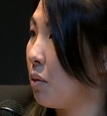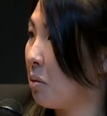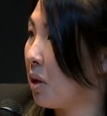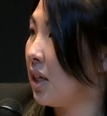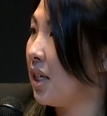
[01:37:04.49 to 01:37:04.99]
We
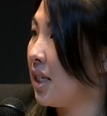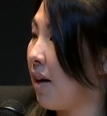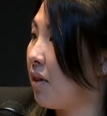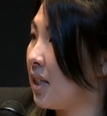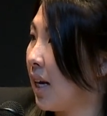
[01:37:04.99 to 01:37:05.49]
really need to
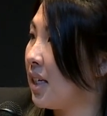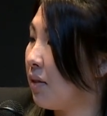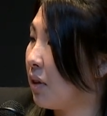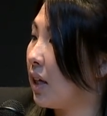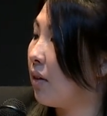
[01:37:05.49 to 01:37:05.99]
have a
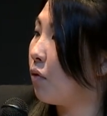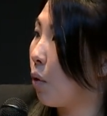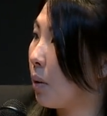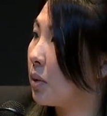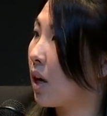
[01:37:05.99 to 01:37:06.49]
scientifically
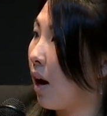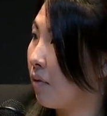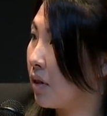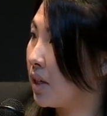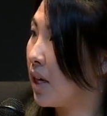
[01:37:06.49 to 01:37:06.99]
informed
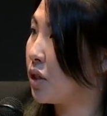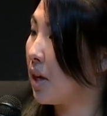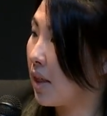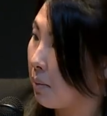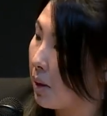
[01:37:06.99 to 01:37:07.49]
conversation
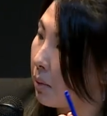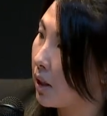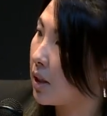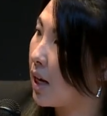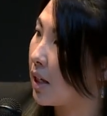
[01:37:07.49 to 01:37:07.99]
and then be able
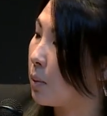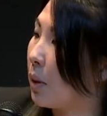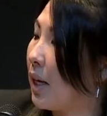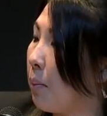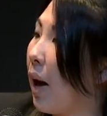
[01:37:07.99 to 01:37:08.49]
to
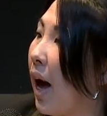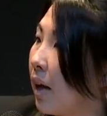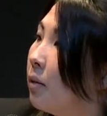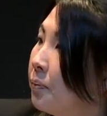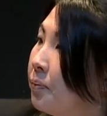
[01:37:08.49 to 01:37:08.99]
explain it back.